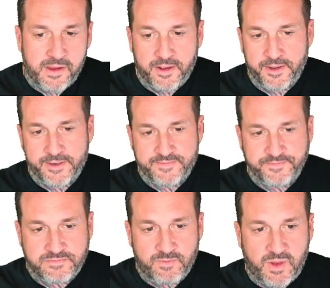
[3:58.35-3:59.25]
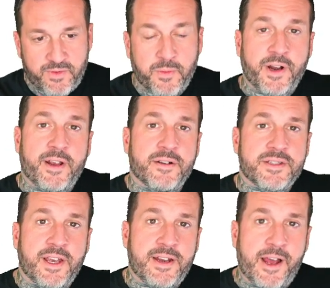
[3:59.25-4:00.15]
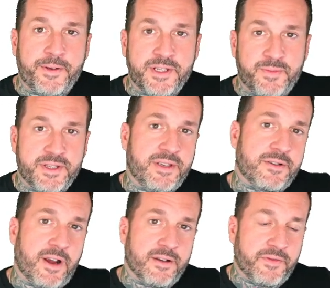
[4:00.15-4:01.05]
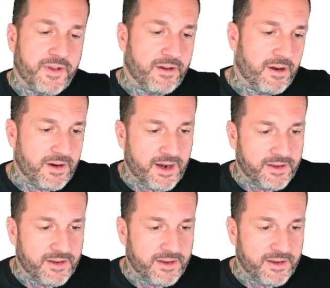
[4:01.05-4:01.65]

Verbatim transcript: Um, from what I understand now, he's busy trying to figure out how